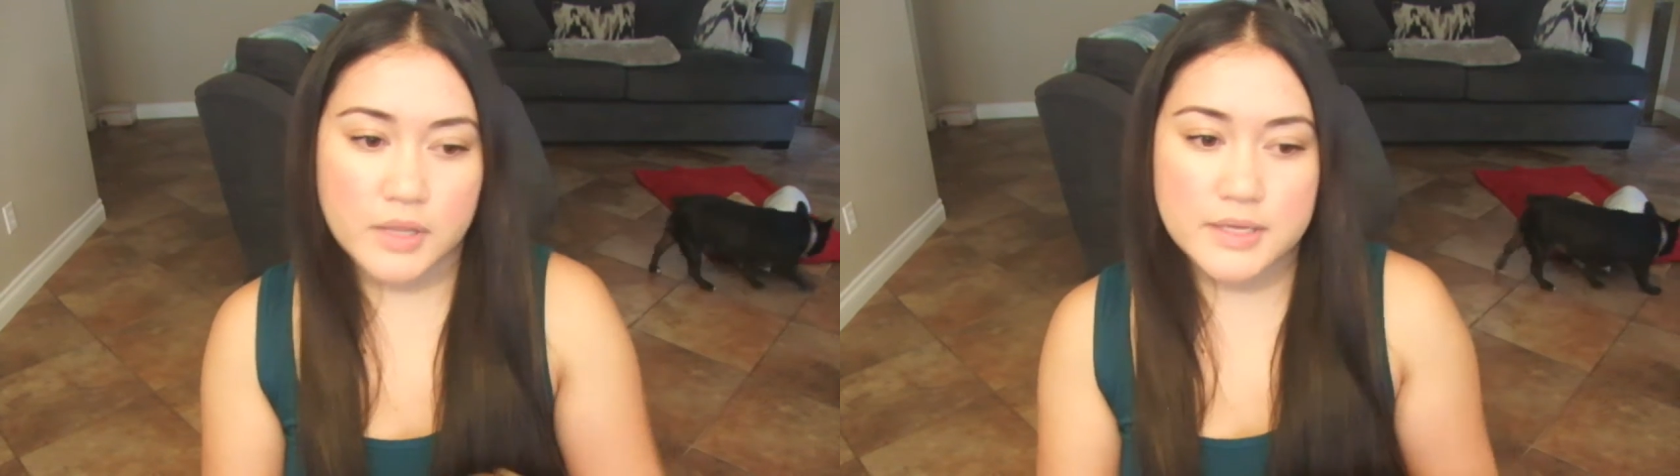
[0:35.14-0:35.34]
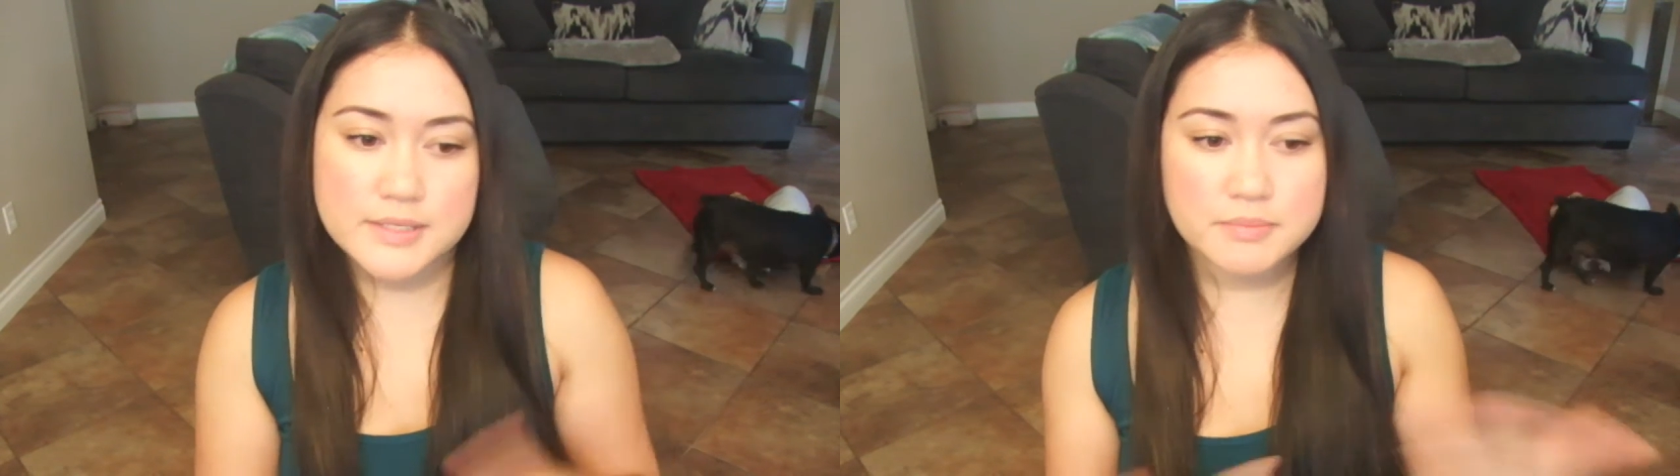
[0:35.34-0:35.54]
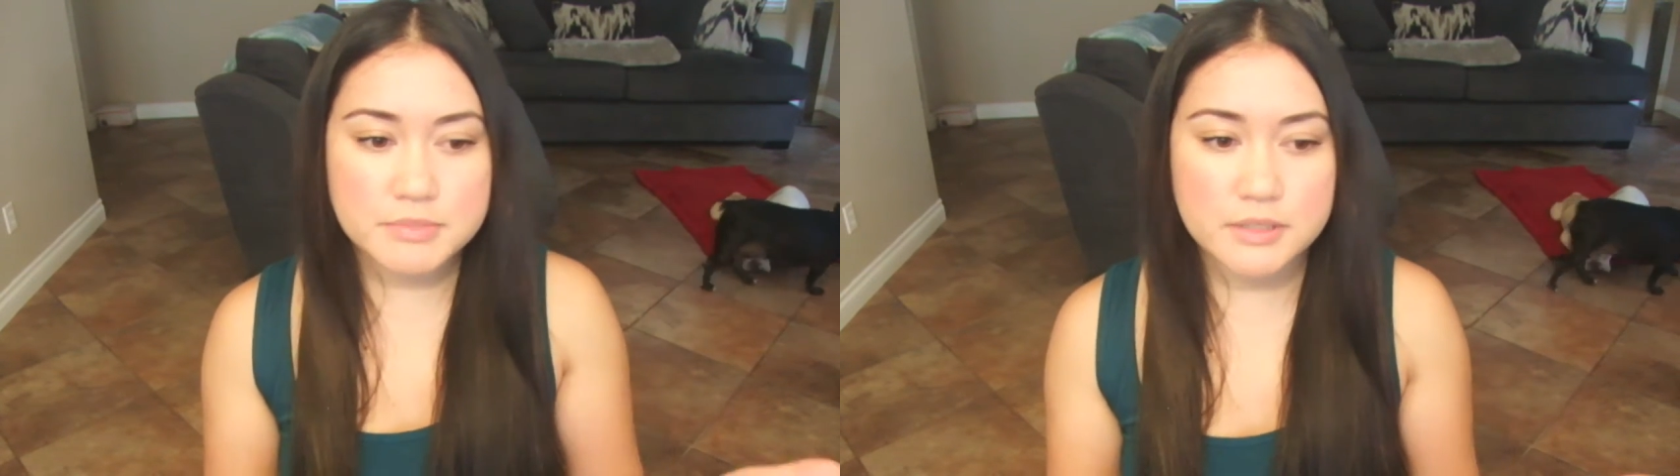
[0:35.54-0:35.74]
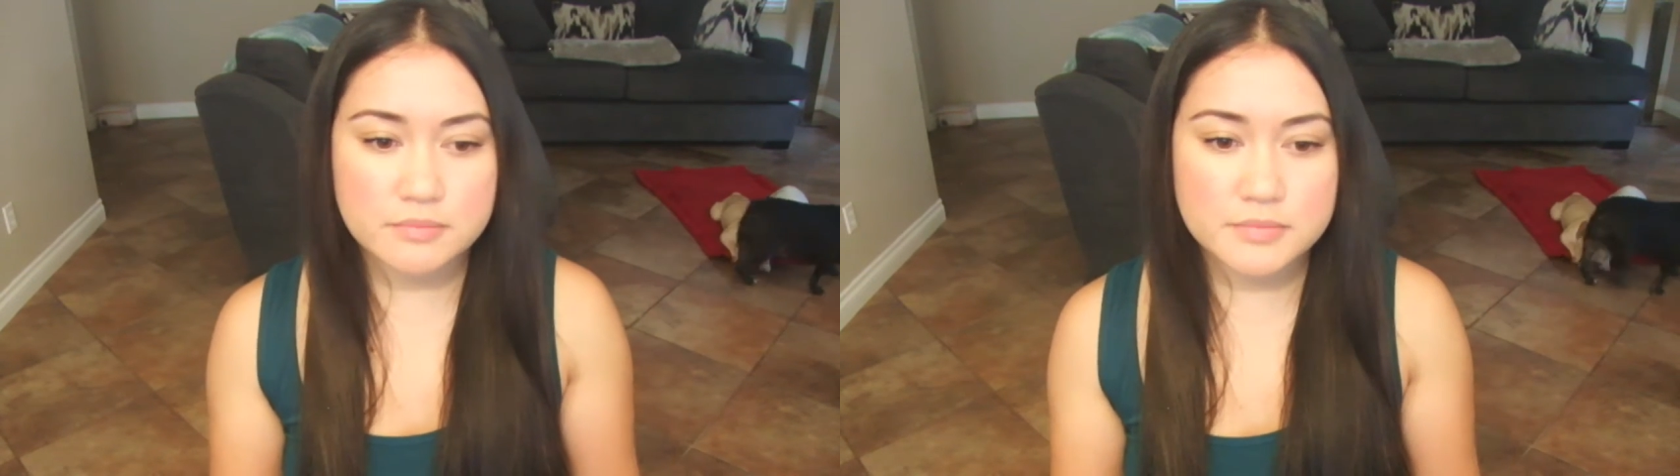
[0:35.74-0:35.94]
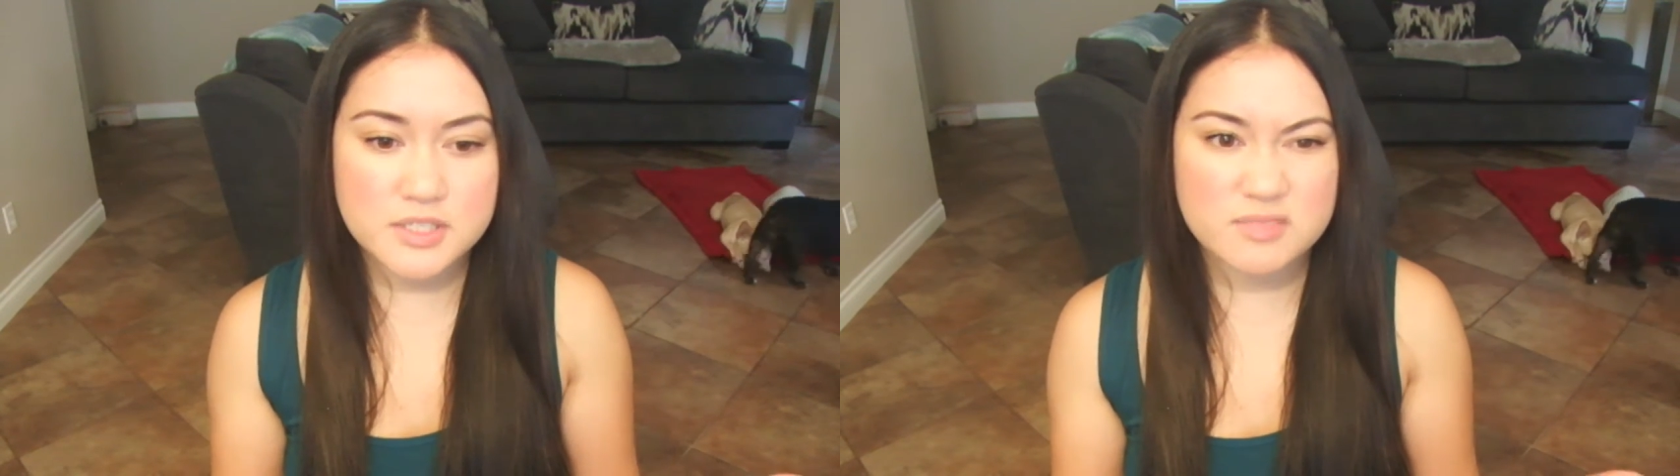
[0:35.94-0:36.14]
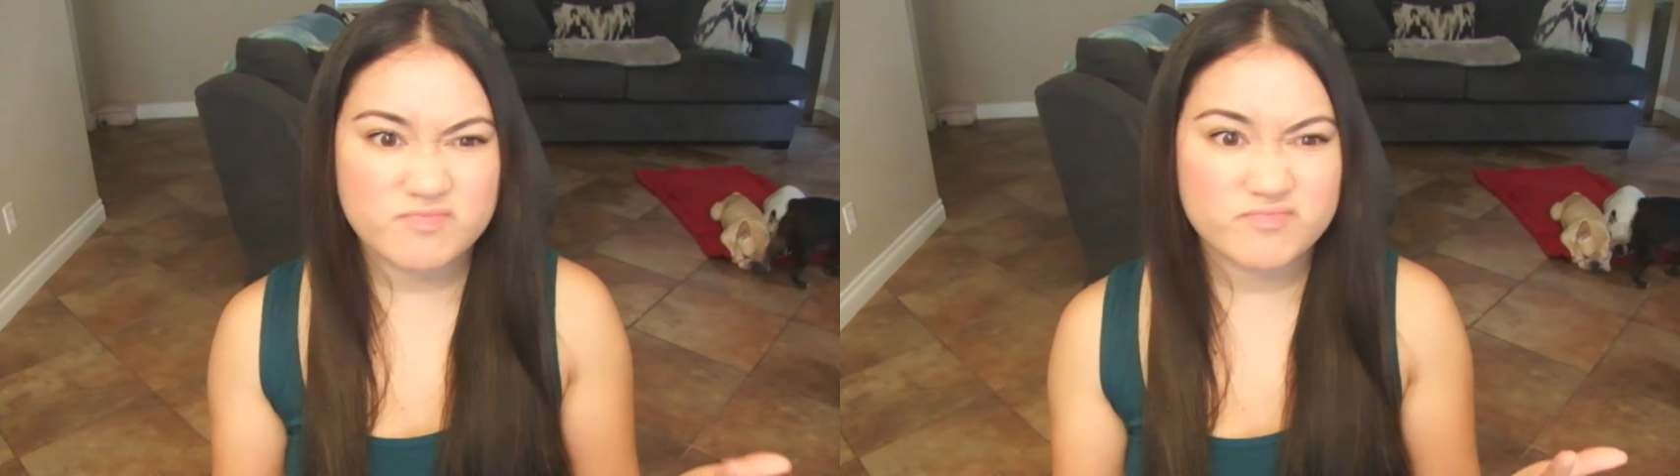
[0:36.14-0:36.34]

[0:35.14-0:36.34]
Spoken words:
Symptoms,